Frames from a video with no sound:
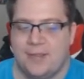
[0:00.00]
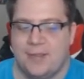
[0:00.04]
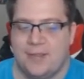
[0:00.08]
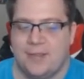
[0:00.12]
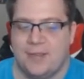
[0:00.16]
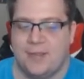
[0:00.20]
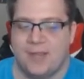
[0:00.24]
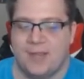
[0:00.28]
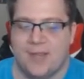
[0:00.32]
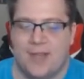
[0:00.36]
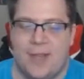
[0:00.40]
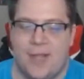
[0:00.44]

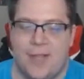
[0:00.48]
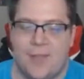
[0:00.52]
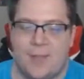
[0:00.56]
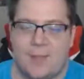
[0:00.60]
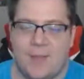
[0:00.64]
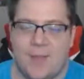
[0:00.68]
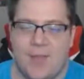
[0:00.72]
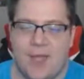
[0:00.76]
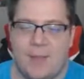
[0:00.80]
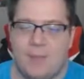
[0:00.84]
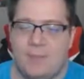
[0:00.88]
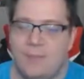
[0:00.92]
because I
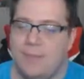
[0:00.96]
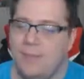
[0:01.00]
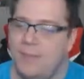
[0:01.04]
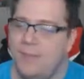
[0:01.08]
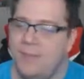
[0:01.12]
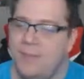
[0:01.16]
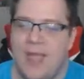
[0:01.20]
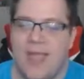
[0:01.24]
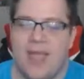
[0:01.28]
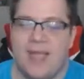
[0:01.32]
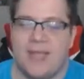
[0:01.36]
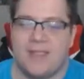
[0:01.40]
like pa
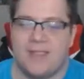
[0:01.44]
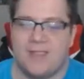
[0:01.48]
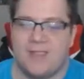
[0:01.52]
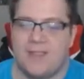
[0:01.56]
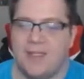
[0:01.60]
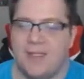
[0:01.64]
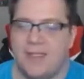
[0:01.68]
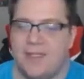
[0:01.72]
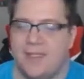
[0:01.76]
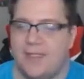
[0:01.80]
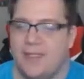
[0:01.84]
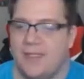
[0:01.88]
mm,
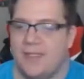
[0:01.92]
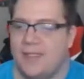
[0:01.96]
pasta.